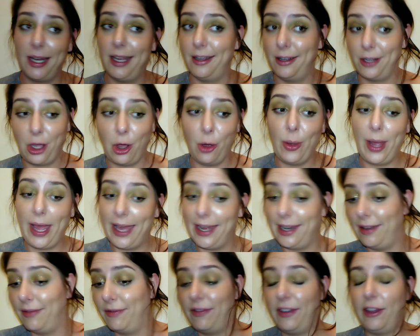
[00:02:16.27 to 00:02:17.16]
gonna go
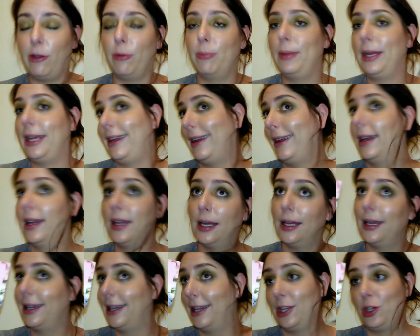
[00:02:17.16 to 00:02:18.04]
ahead and film me
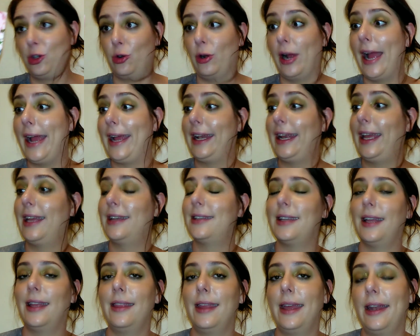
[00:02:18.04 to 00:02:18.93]
trying
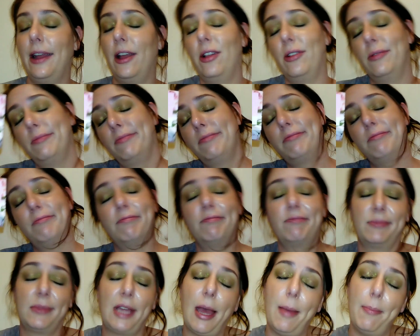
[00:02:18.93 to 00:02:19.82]
it and then I'll
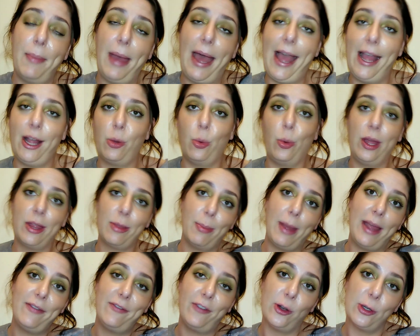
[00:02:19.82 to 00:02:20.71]
come back
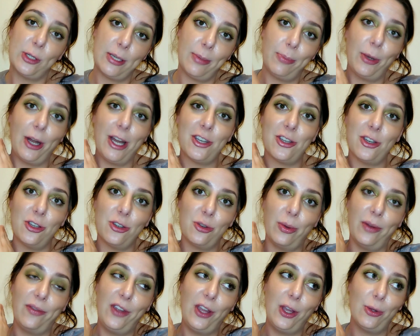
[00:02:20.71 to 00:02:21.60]
with my first
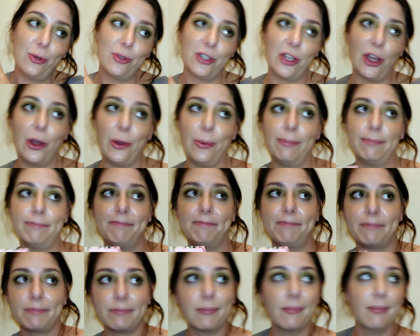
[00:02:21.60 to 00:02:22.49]
impressions review. So
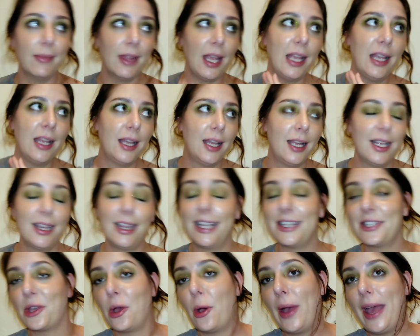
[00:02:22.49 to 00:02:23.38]

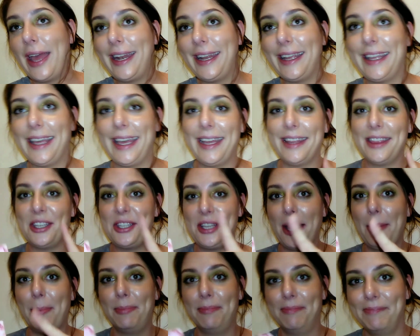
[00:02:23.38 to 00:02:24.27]
let's go ahead and get in the
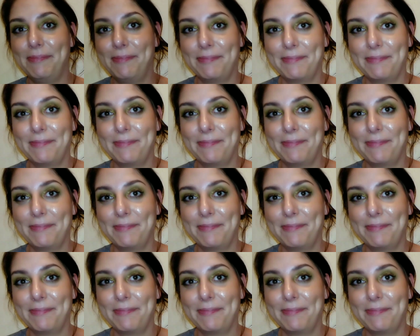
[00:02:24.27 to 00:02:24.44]
tub.